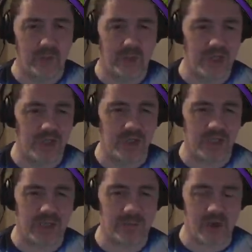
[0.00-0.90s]
We need to
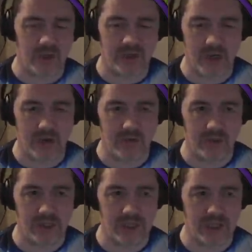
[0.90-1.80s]
keep running around
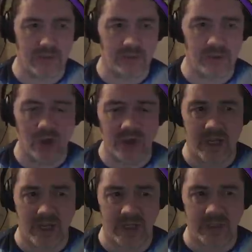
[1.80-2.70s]
because I am not
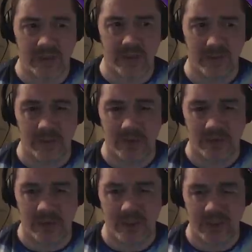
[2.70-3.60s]
dying to the
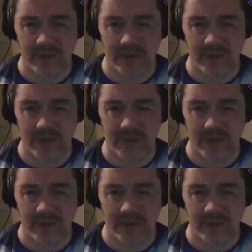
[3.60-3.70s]
bloody...